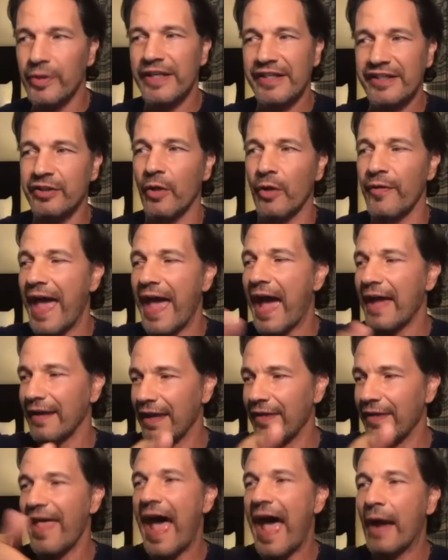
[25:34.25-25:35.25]
Yeah. So
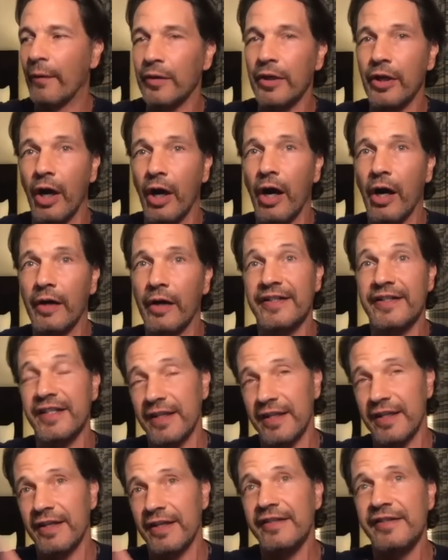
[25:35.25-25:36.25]
in that regard,
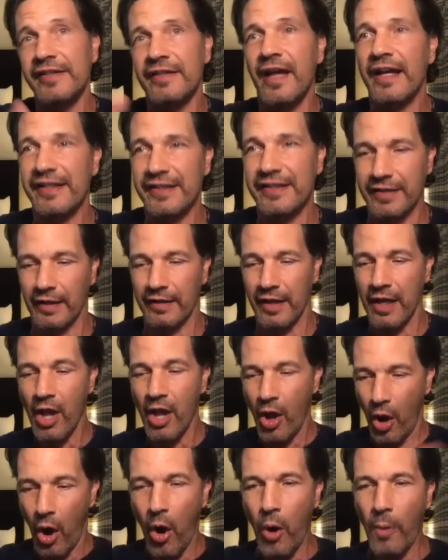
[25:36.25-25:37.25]
it is nice to
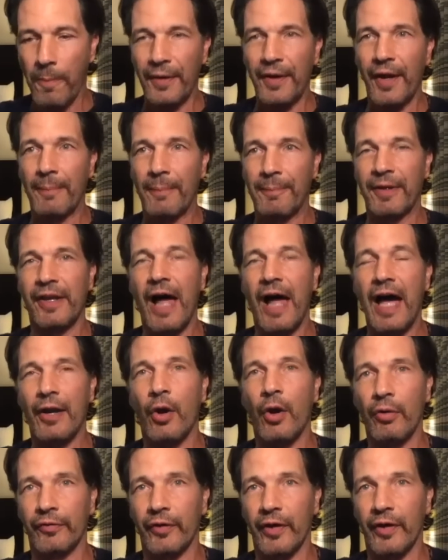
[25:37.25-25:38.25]
open up and not
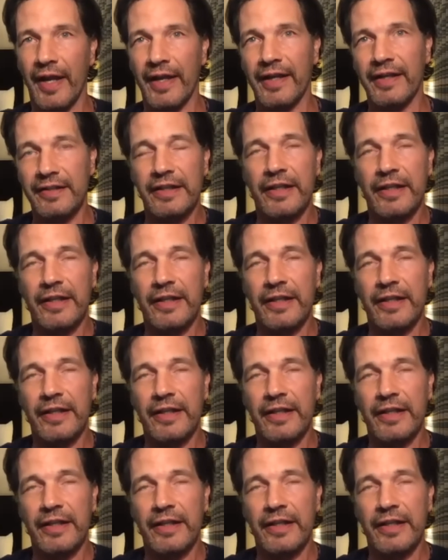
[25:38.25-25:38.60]
over edit,